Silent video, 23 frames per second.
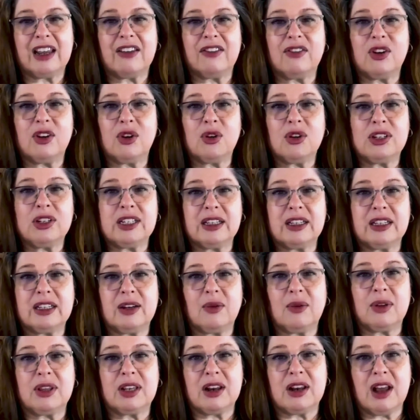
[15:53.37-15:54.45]
If you are
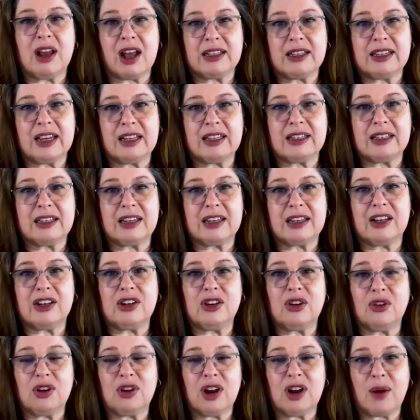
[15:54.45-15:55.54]
dealing with nonsense
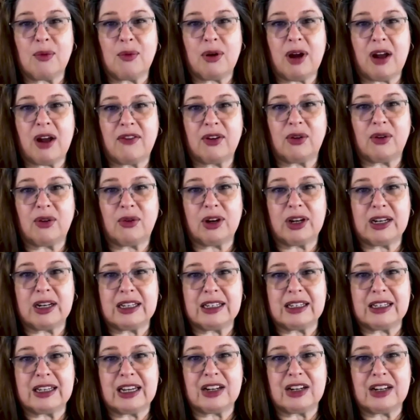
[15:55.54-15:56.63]
in your nonprofit
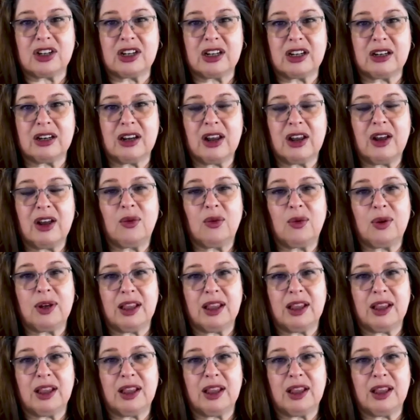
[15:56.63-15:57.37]
organization,